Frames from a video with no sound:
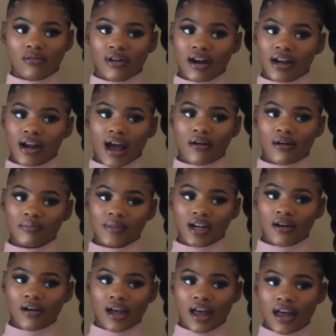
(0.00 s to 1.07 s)
I'm
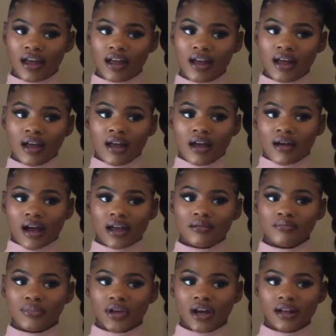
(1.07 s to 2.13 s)
like, okay, I
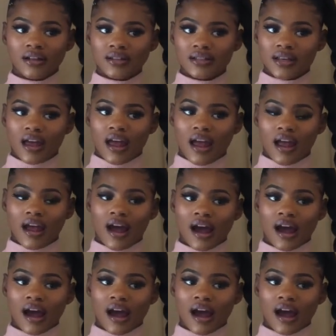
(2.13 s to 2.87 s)
am Beyonce.